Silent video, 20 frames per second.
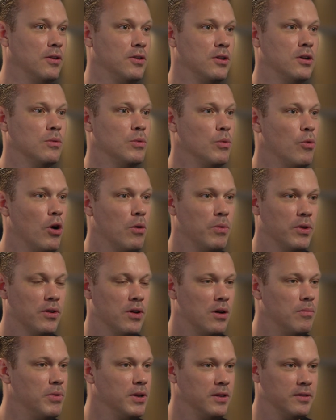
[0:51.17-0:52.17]
You know, we work with
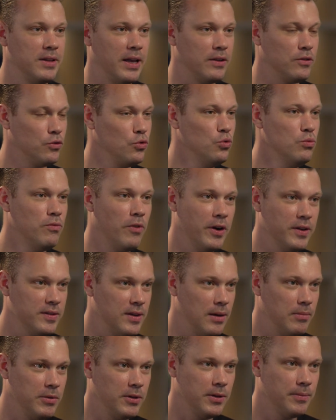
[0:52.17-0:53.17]
companies like Zoom, for
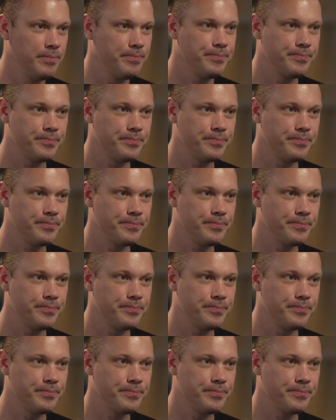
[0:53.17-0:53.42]
example,